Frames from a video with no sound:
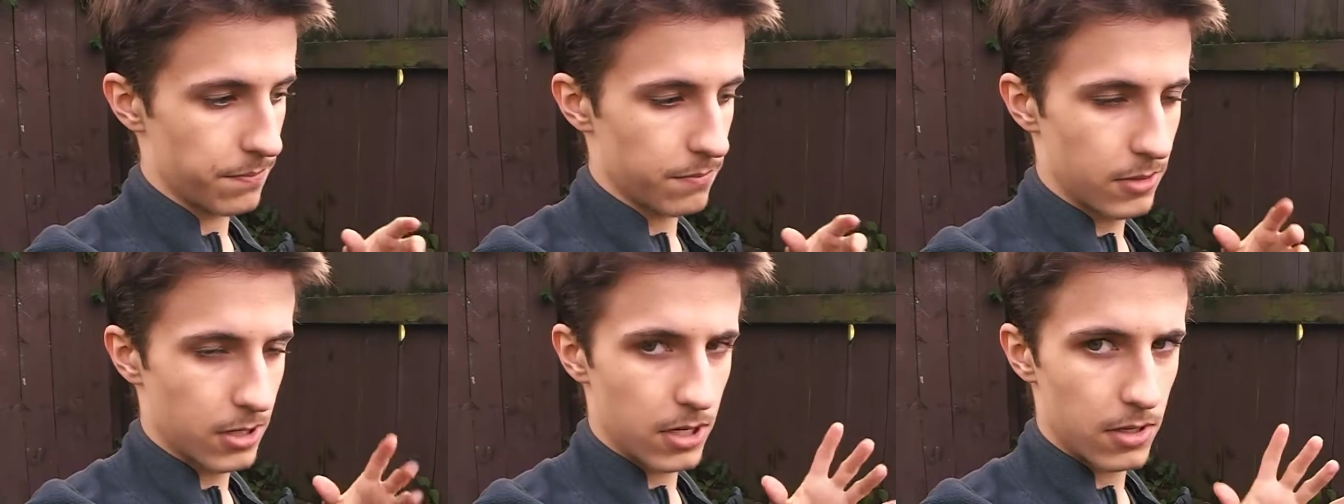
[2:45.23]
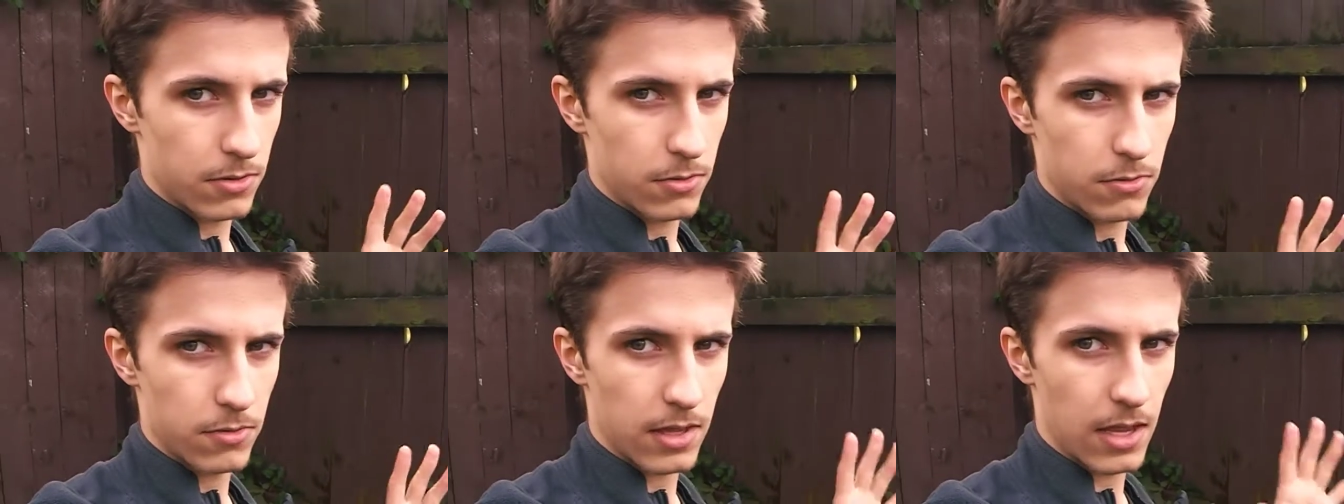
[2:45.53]
but
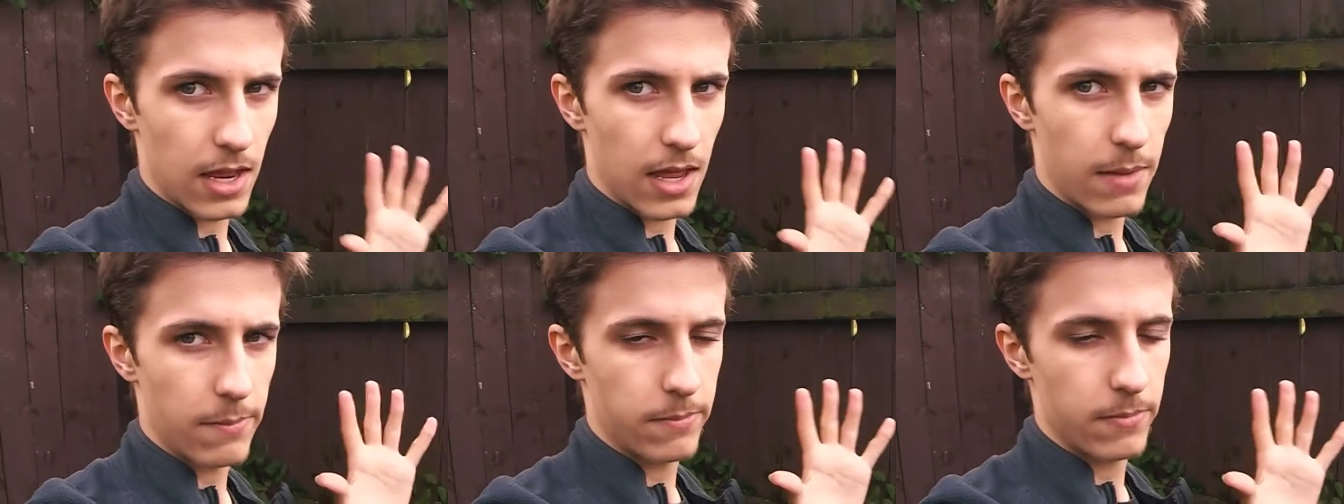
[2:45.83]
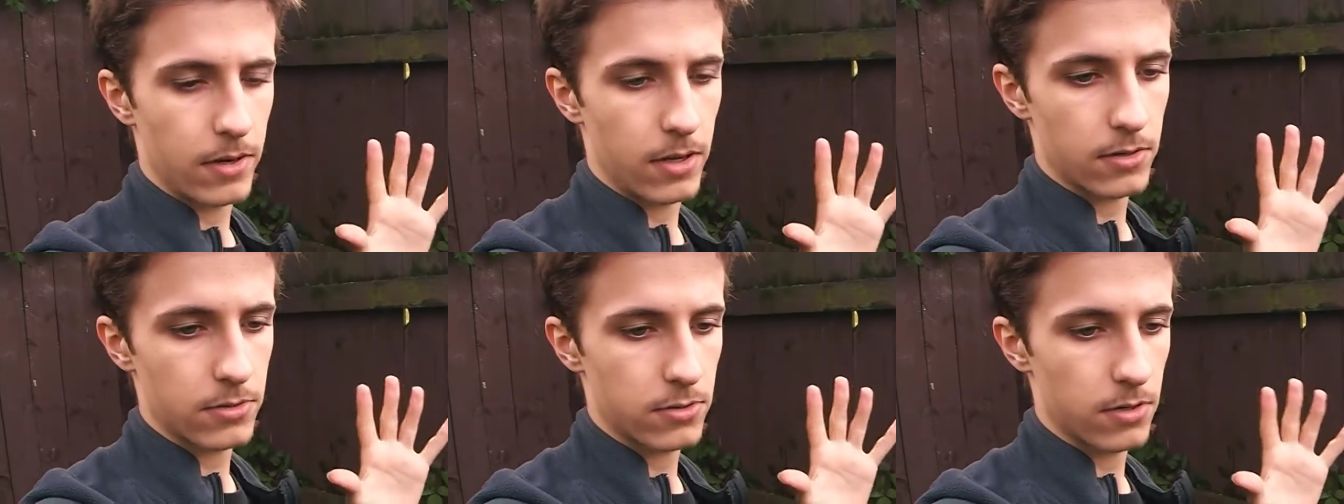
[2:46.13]
other than that, I'm
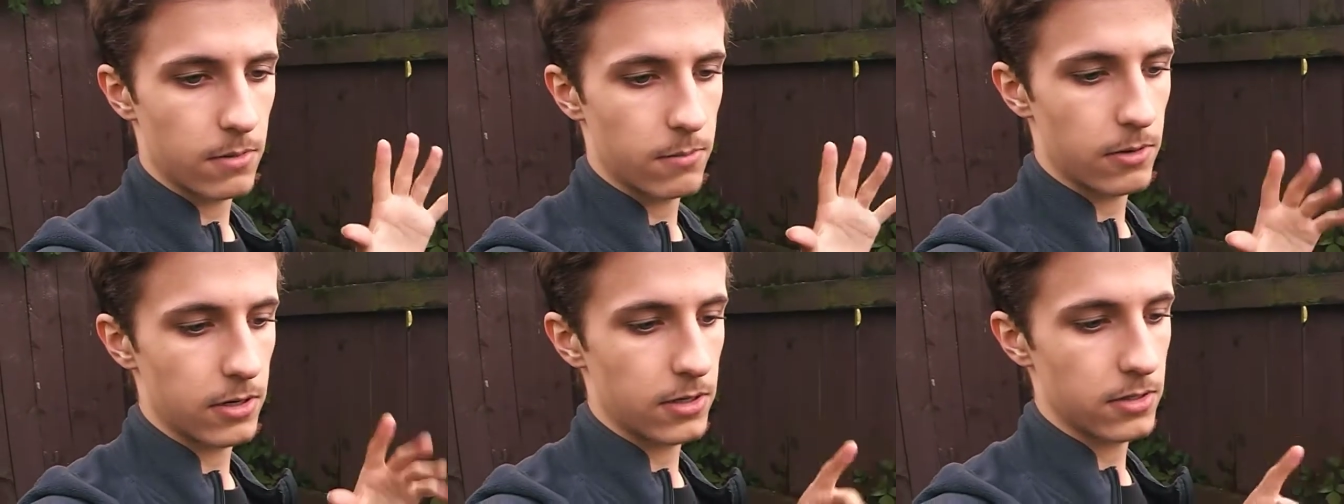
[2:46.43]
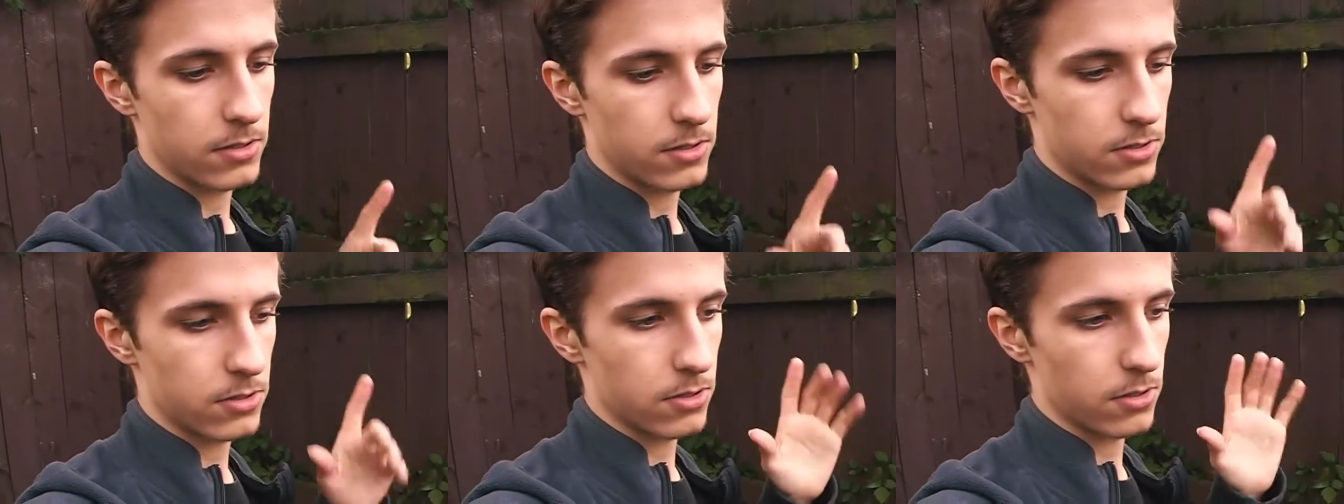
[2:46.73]
not sure I'm ready
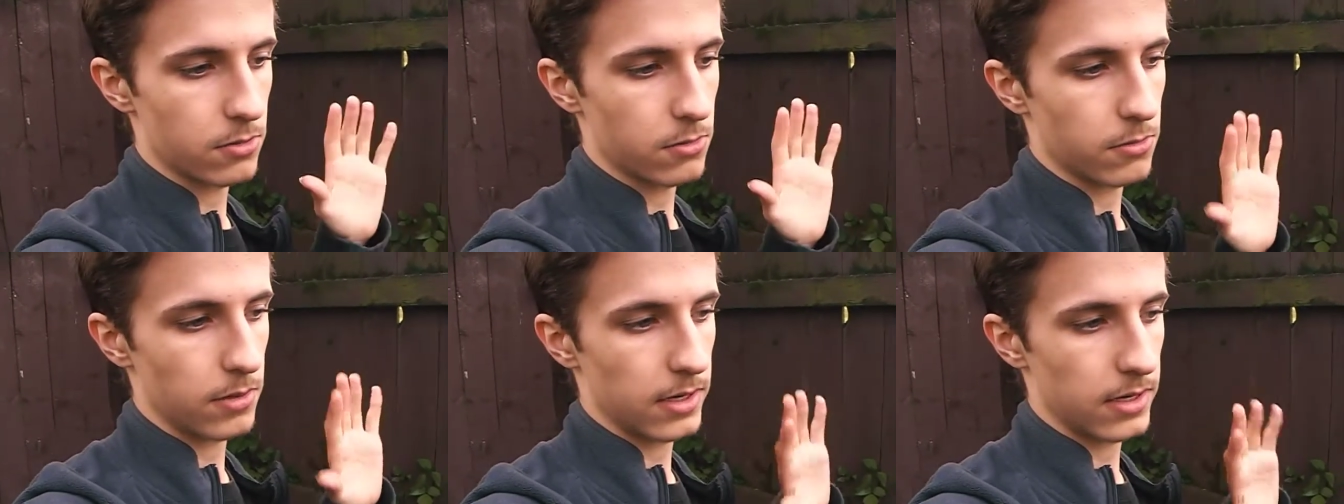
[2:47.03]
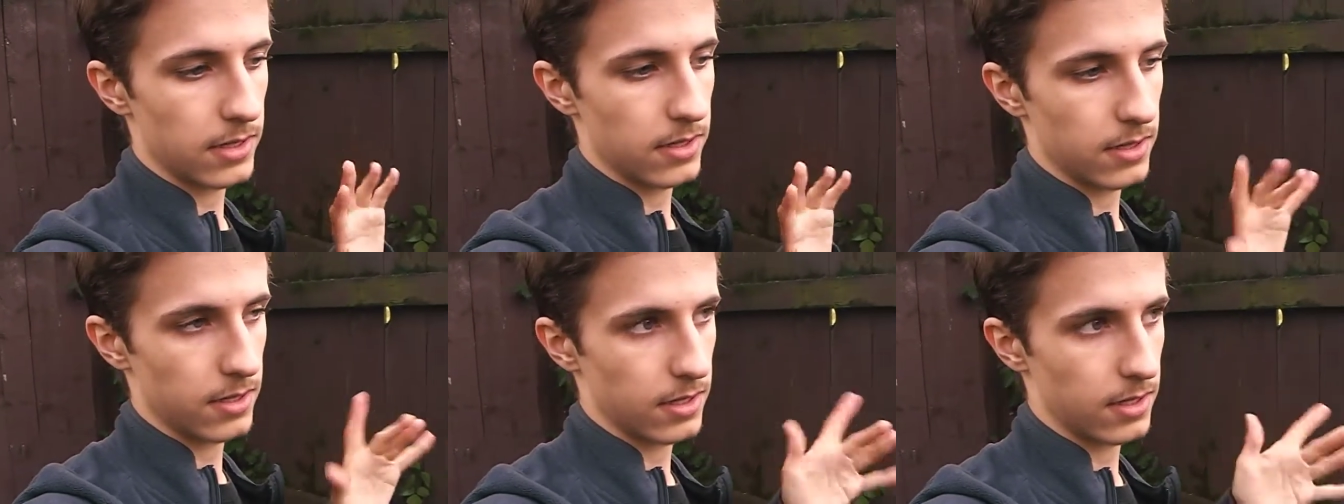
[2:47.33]
to show
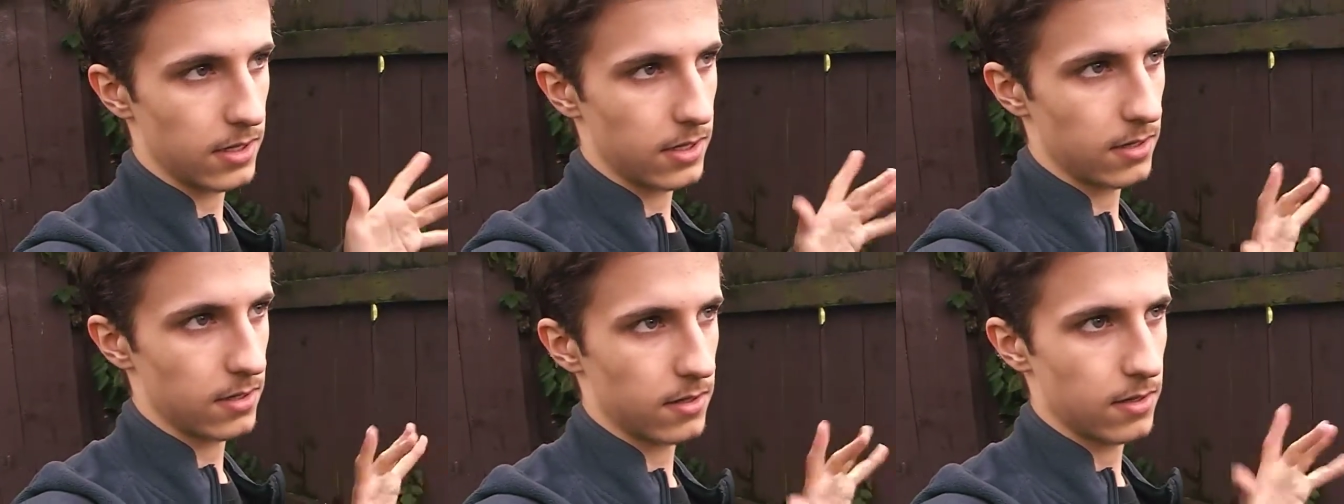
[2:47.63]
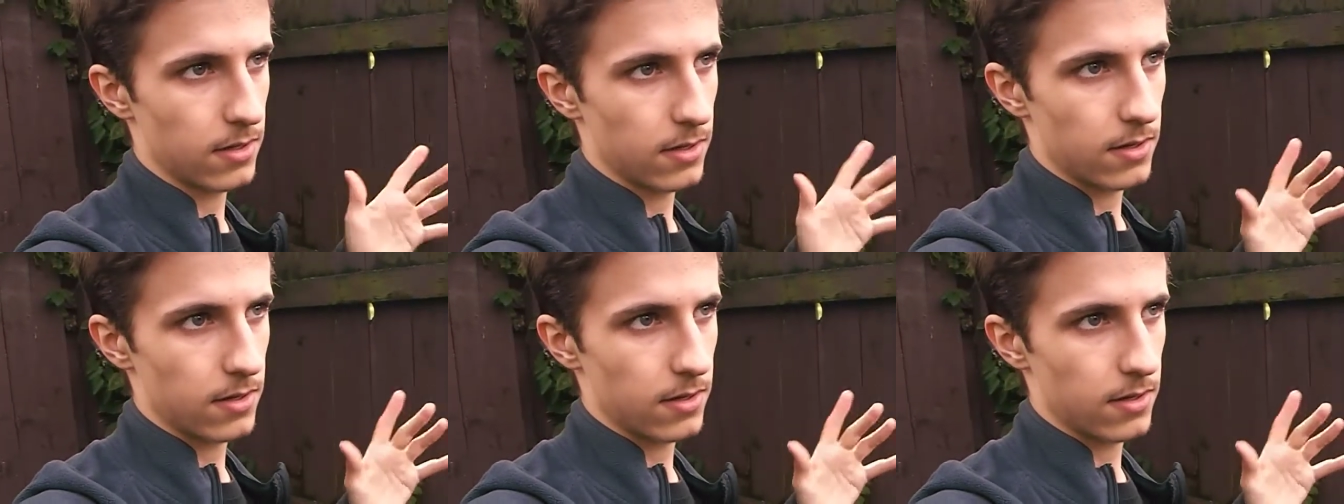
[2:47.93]
anything,